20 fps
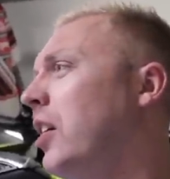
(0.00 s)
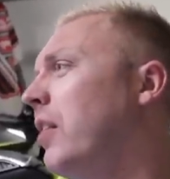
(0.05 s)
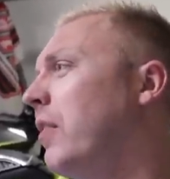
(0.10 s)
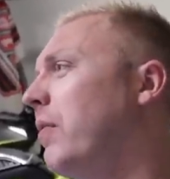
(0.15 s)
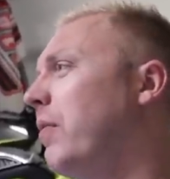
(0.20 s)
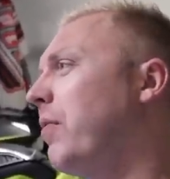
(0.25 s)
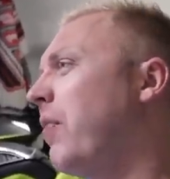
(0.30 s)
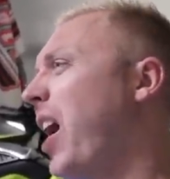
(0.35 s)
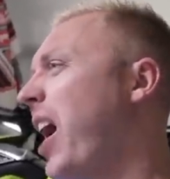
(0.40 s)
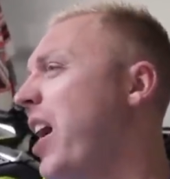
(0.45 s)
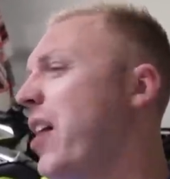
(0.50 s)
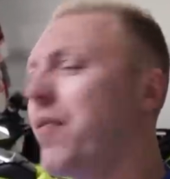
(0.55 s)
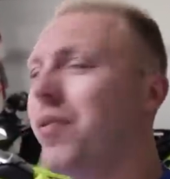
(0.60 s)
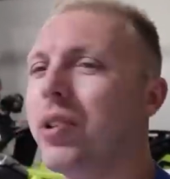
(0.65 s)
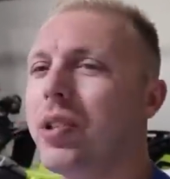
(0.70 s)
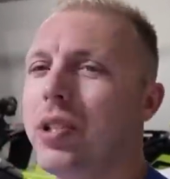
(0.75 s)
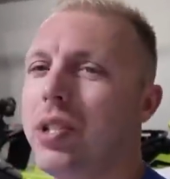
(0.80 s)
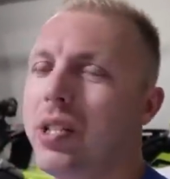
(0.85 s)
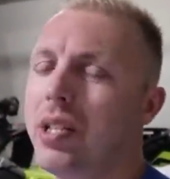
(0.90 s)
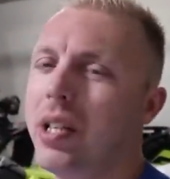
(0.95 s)
5
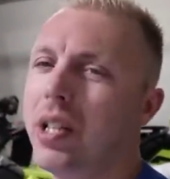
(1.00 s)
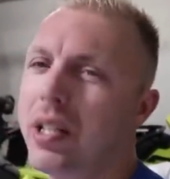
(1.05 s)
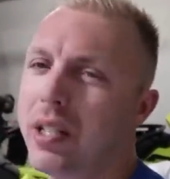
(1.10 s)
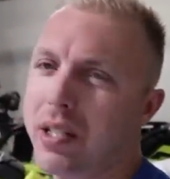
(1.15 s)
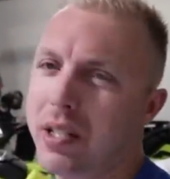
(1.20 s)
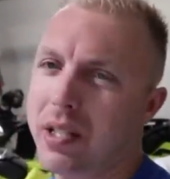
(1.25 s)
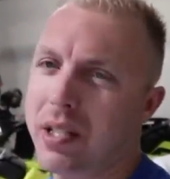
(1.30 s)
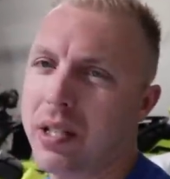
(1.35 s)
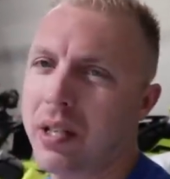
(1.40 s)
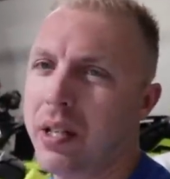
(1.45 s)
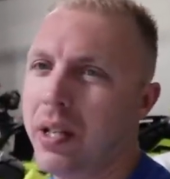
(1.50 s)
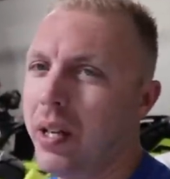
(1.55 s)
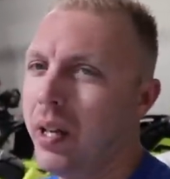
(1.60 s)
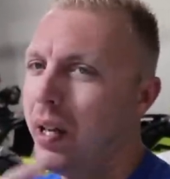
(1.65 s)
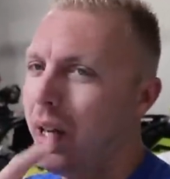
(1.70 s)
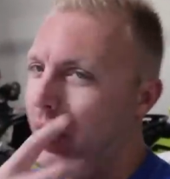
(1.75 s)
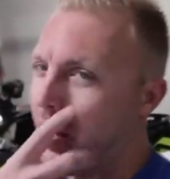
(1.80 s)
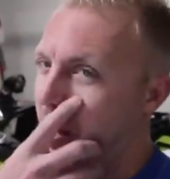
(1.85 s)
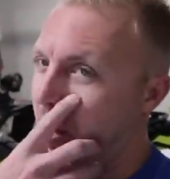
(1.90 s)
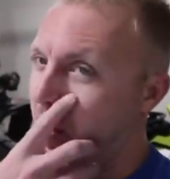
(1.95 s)
or 6.
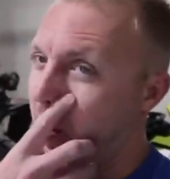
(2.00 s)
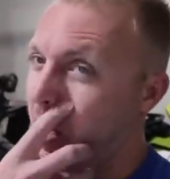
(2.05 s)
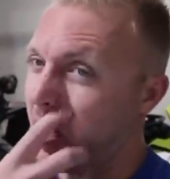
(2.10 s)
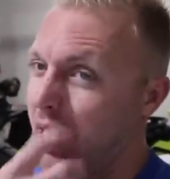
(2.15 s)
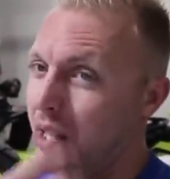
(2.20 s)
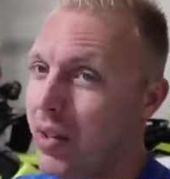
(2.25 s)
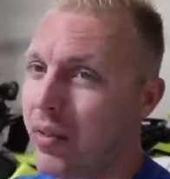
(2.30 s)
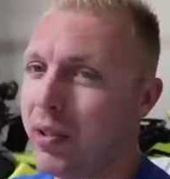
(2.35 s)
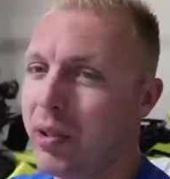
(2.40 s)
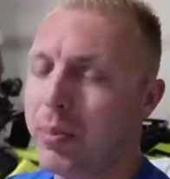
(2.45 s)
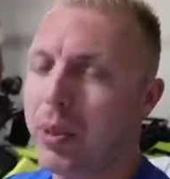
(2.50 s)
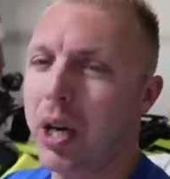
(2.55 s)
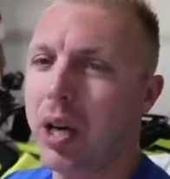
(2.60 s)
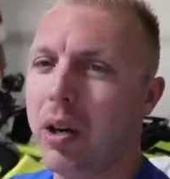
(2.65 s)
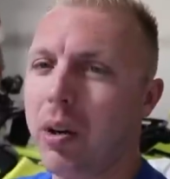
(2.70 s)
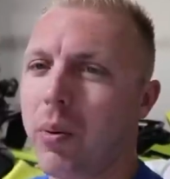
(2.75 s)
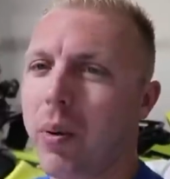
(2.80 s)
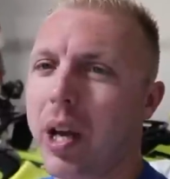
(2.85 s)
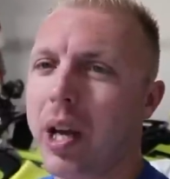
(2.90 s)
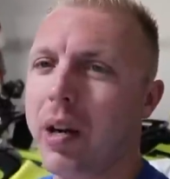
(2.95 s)
I'm not giving them
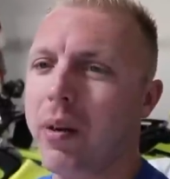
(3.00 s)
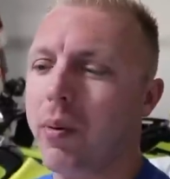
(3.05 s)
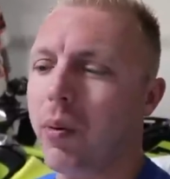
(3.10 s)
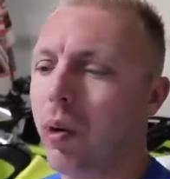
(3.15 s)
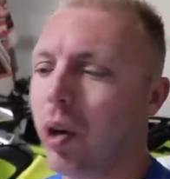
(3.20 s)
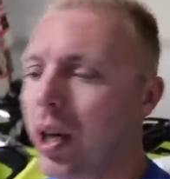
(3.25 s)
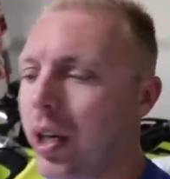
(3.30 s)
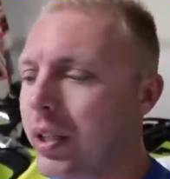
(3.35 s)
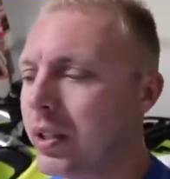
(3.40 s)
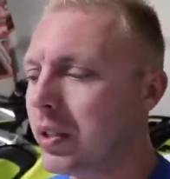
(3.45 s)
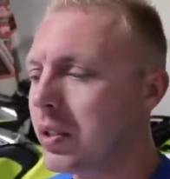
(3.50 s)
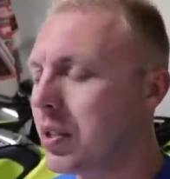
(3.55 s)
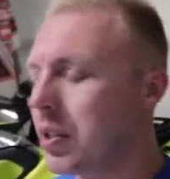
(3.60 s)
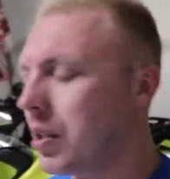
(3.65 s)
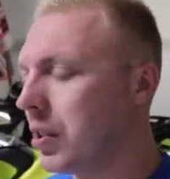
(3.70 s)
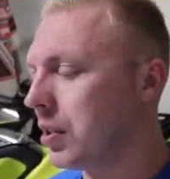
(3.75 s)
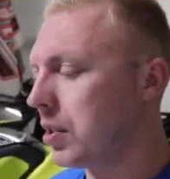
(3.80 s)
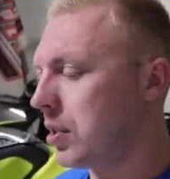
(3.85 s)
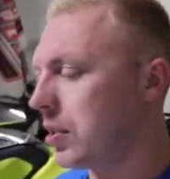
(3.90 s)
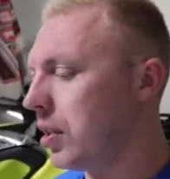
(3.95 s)
all away at once.
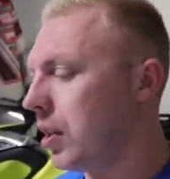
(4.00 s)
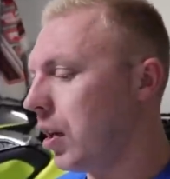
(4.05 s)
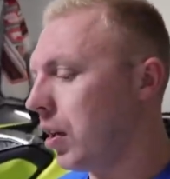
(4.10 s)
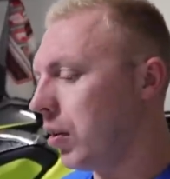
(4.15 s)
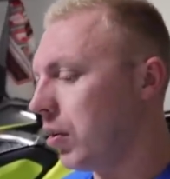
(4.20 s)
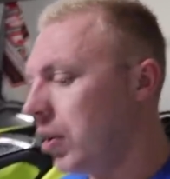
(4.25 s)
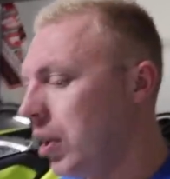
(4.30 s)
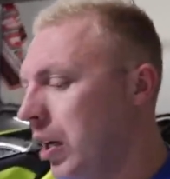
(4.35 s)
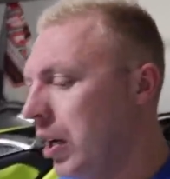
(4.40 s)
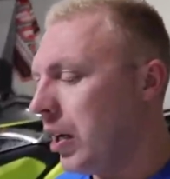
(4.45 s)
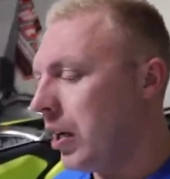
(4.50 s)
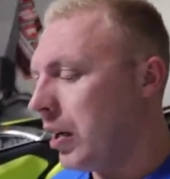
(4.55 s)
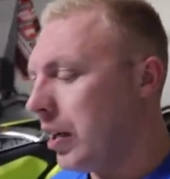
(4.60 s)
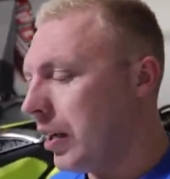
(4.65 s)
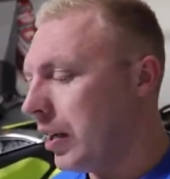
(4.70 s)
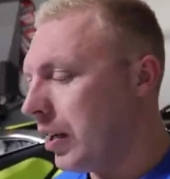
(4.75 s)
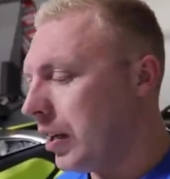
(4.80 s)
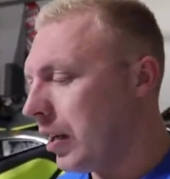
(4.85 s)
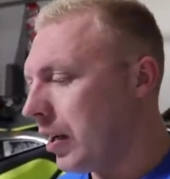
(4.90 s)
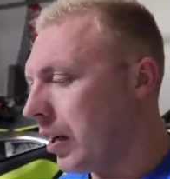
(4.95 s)
So,
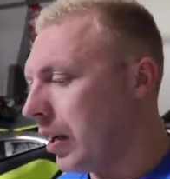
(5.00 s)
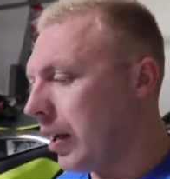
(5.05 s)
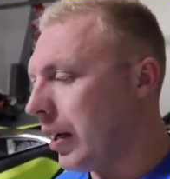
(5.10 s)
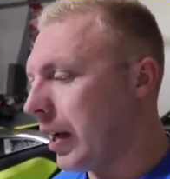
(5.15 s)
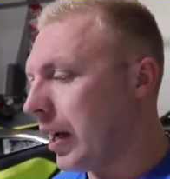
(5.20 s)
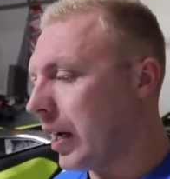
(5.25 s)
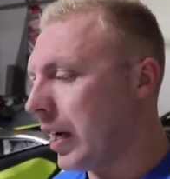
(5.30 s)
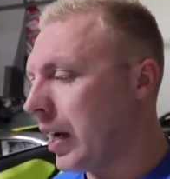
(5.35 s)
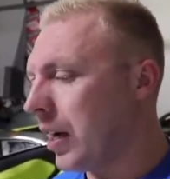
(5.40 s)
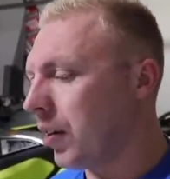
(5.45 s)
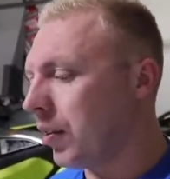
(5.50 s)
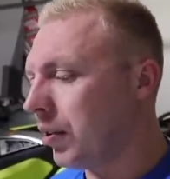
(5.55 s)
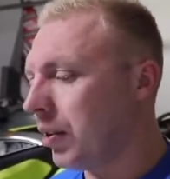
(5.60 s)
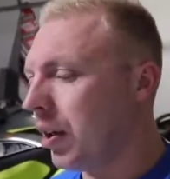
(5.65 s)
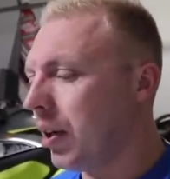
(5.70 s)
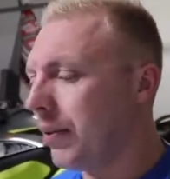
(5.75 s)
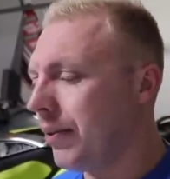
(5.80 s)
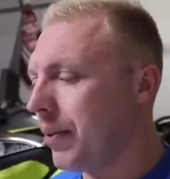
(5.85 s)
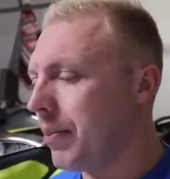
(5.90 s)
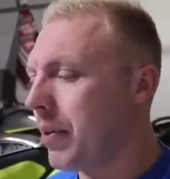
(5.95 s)
and I don't
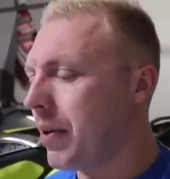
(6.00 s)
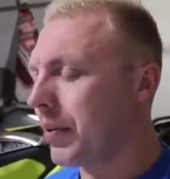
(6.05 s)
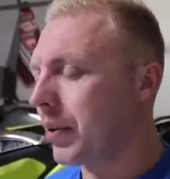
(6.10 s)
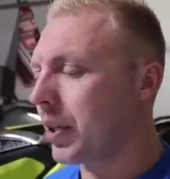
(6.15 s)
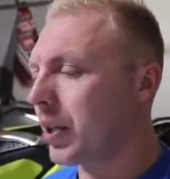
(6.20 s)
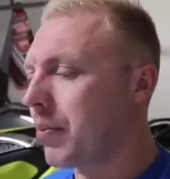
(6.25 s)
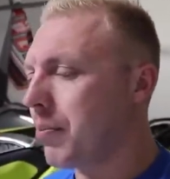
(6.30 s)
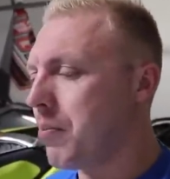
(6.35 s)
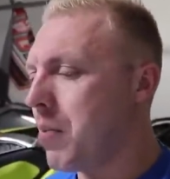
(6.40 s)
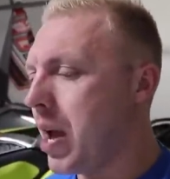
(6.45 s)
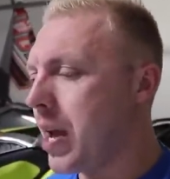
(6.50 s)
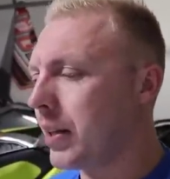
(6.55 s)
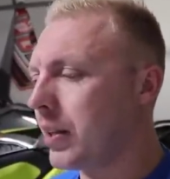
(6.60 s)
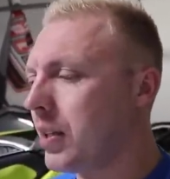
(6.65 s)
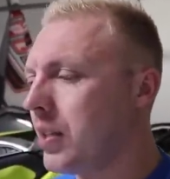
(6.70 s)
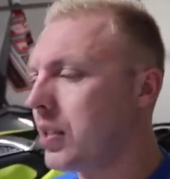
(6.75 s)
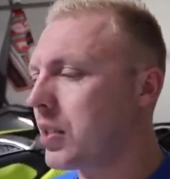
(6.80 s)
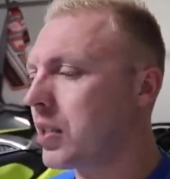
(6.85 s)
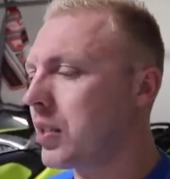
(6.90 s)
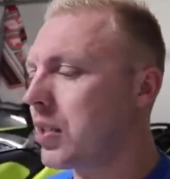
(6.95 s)
know if I'm ever gonna make
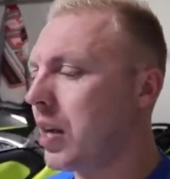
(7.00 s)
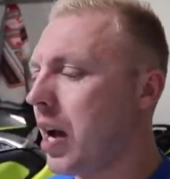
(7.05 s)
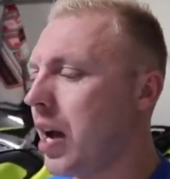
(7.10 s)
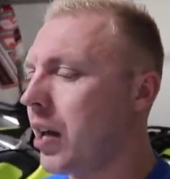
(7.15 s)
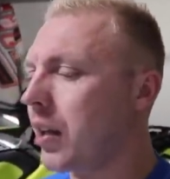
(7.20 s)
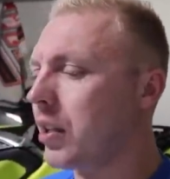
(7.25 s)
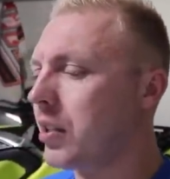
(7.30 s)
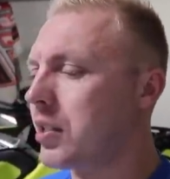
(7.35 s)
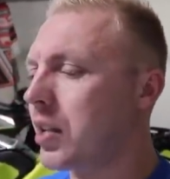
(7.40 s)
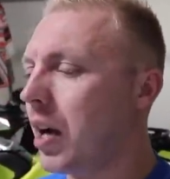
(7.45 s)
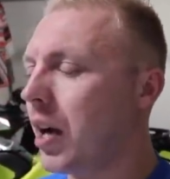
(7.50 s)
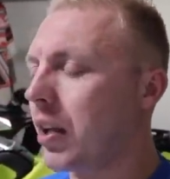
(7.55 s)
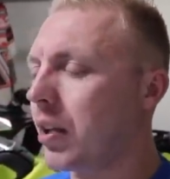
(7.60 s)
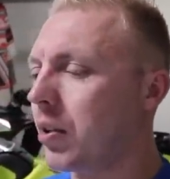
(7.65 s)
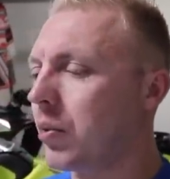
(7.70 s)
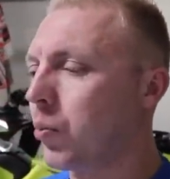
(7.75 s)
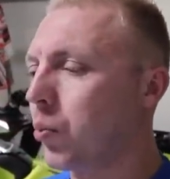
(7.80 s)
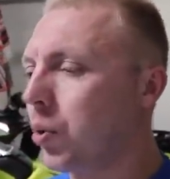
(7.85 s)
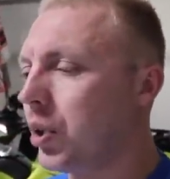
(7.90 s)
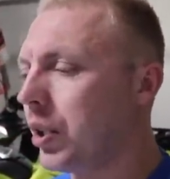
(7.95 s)
these, because I had this
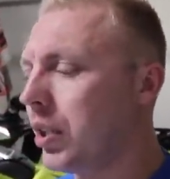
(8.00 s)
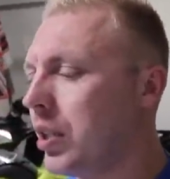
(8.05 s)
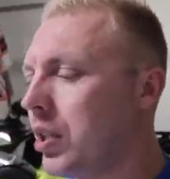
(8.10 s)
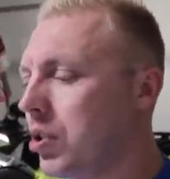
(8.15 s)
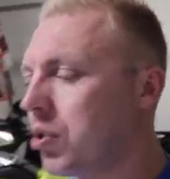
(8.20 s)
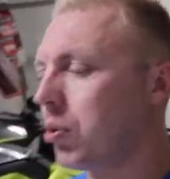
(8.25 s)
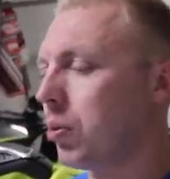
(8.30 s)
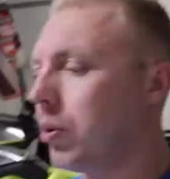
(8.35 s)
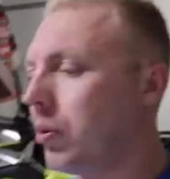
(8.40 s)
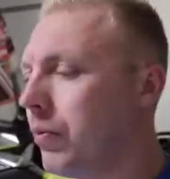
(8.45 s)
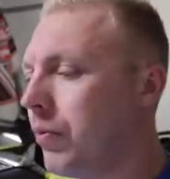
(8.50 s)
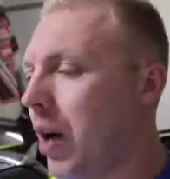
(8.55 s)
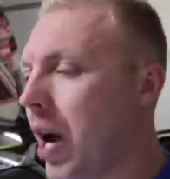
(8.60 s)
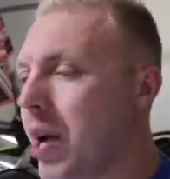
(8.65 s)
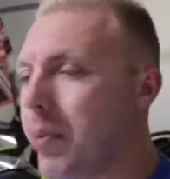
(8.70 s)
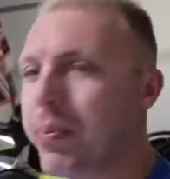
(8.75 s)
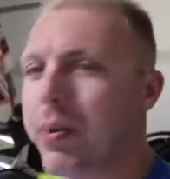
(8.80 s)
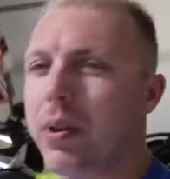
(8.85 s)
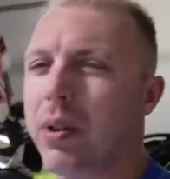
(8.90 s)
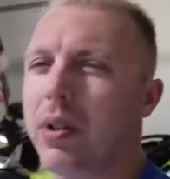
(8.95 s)
other really cool
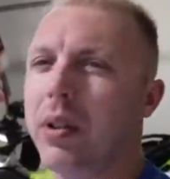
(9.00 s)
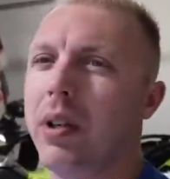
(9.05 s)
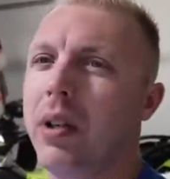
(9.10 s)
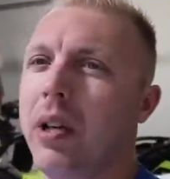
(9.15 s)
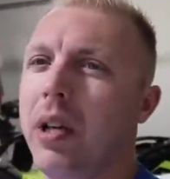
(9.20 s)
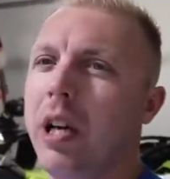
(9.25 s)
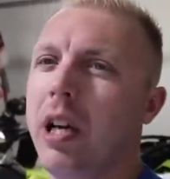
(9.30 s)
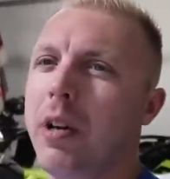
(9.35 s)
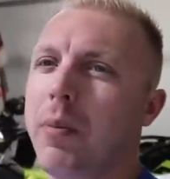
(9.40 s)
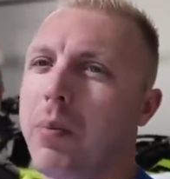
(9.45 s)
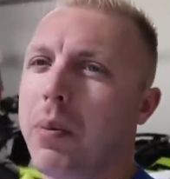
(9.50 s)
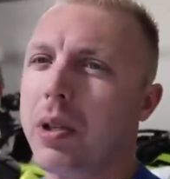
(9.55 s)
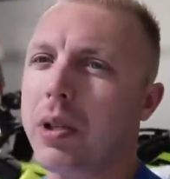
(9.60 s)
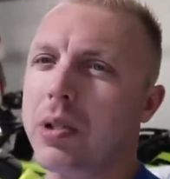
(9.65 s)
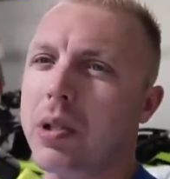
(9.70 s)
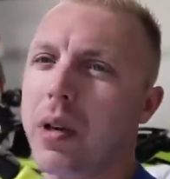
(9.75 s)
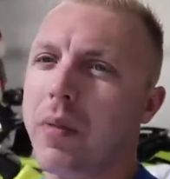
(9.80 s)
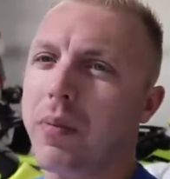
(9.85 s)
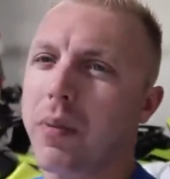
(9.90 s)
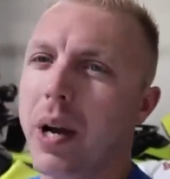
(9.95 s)
Viper
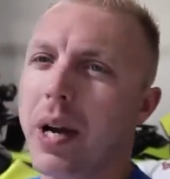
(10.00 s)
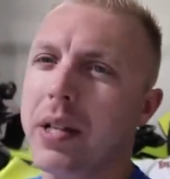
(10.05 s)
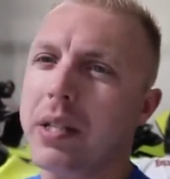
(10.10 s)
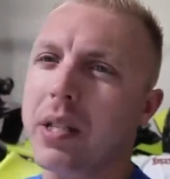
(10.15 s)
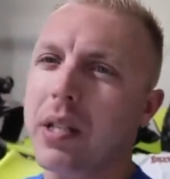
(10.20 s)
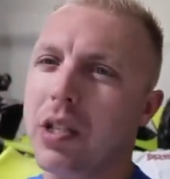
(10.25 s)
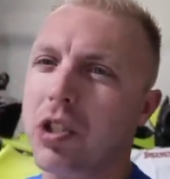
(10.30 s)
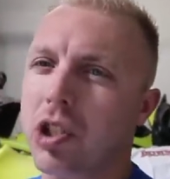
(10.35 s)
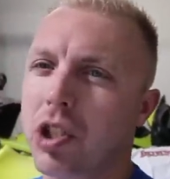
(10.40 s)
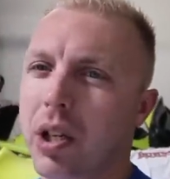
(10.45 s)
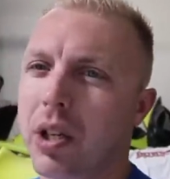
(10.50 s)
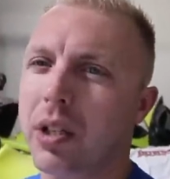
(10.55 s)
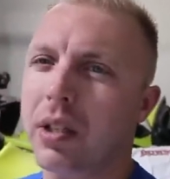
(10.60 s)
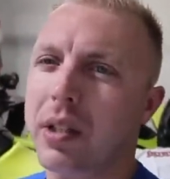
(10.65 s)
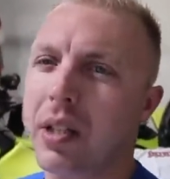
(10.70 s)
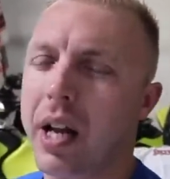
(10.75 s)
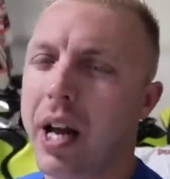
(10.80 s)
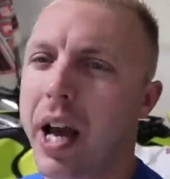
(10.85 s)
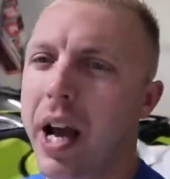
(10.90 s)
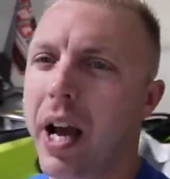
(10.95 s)
Burst Up Racing shirt
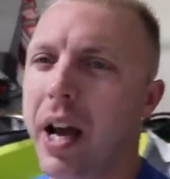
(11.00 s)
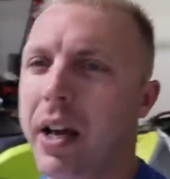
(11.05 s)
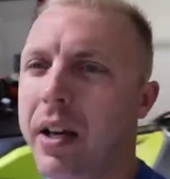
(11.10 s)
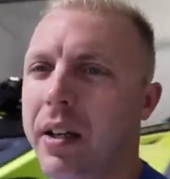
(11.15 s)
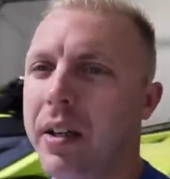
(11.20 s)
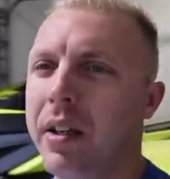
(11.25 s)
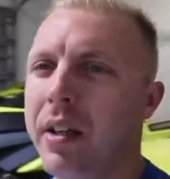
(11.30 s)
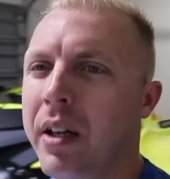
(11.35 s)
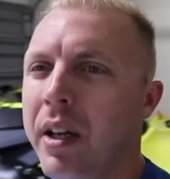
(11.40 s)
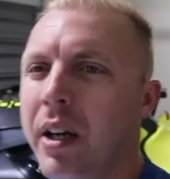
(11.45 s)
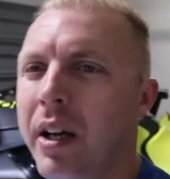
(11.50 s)
that I had